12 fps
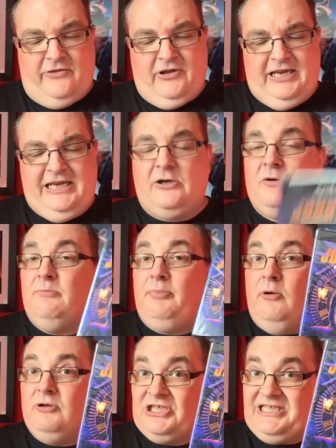that he can
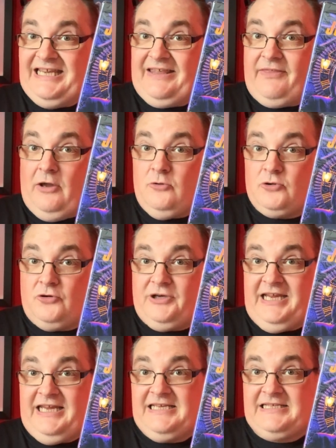stick those on
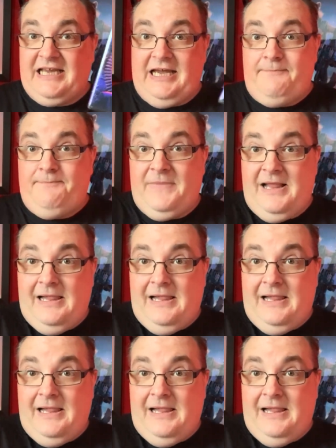his on